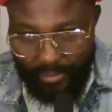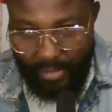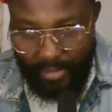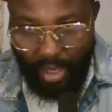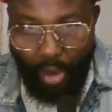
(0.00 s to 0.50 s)

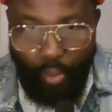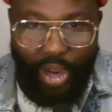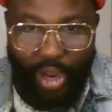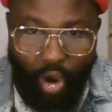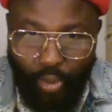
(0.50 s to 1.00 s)
Obukwa
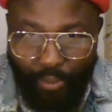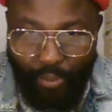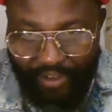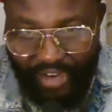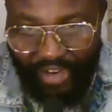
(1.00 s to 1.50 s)
na Obro
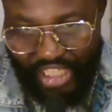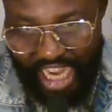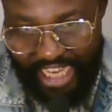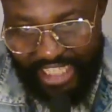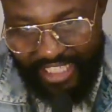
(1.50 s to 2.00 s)
Biafran
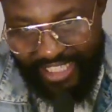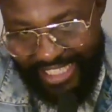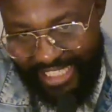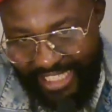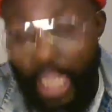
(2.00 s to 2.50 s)
child.
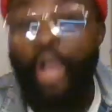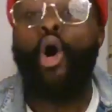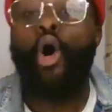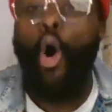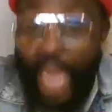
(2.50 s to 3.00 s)

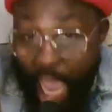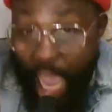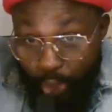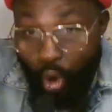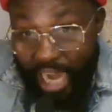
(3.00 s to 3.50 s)
Onye
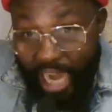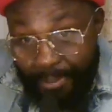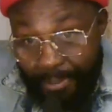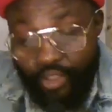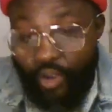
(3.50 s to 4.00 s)
Ebidoro on
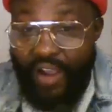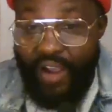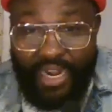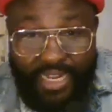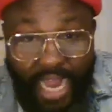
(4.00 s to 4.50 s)
absence of our
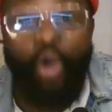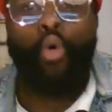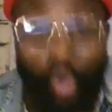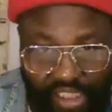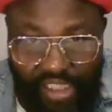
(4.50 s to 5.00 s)
leader.
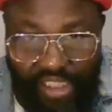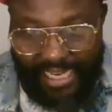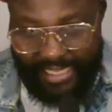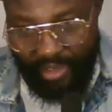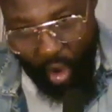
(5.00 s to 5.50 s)
Who started
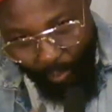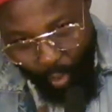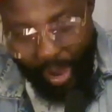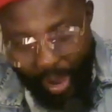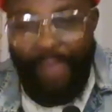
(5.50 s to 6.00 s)
it? Oh,
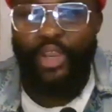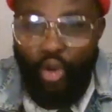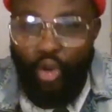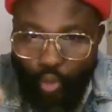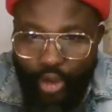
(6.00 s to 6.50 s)
Muma,
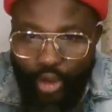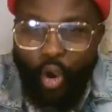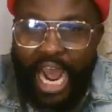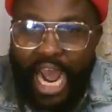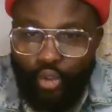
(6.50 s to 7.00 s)
because we know
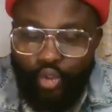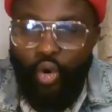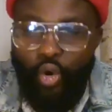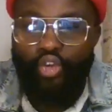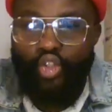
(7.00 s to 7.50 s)
how to
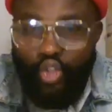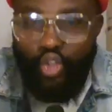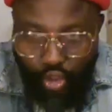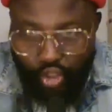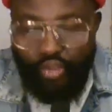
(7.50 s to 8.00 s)

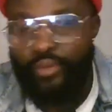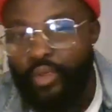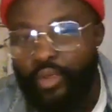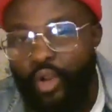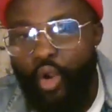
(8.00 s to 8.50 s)
construct.
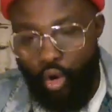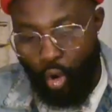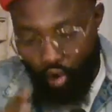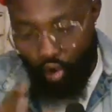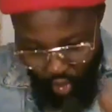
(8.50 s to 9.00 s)

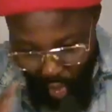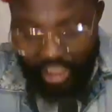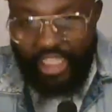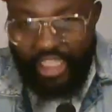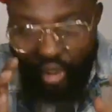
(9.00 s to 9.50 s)
Construct
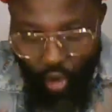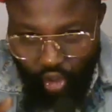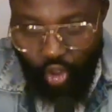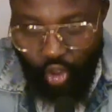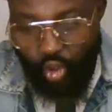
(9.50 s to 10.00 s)
it, he construct.